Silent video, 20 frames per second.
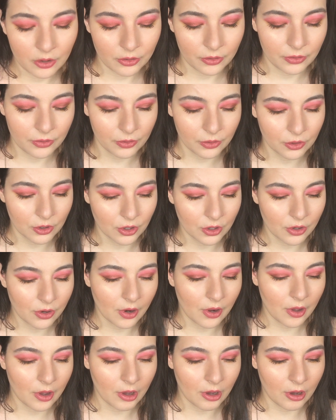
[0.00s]

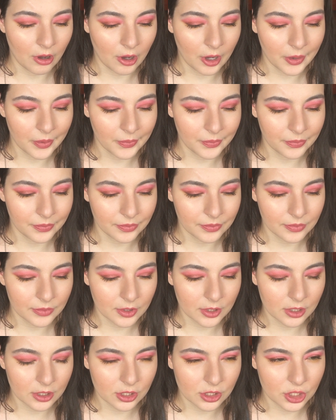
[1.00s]
For
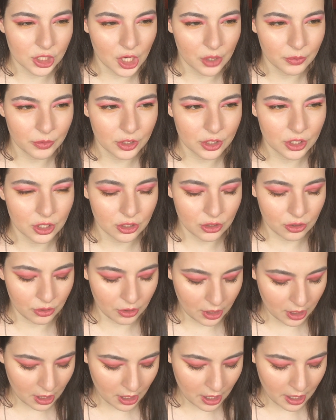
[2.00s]
Tammy
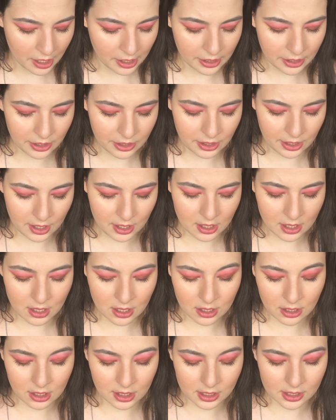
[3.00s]
Tanuka, I
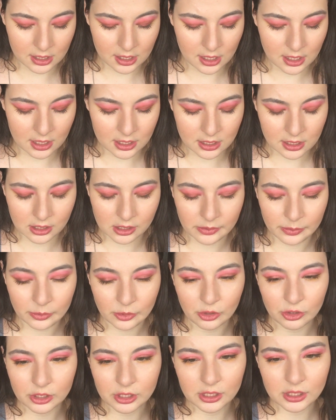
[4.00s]
think this is the
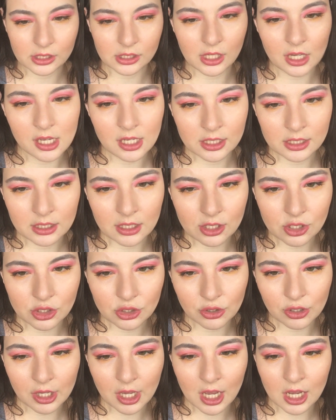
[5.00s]
smallest size
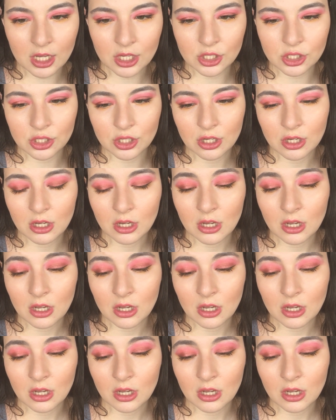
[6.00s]
that you get.